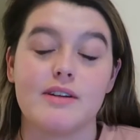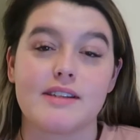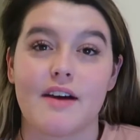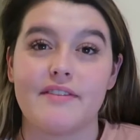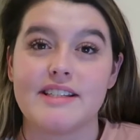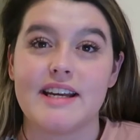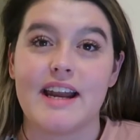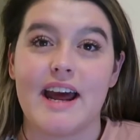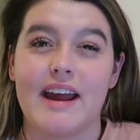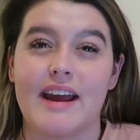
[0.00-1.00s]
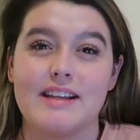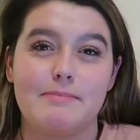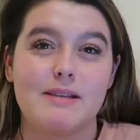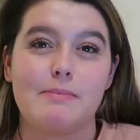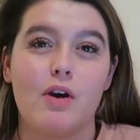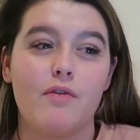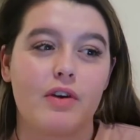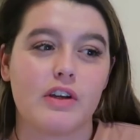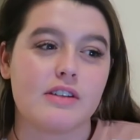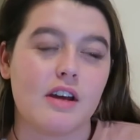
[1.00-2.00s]
discovered DNA, and it's pissed me off
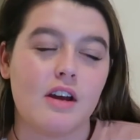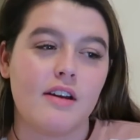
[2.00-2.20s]
because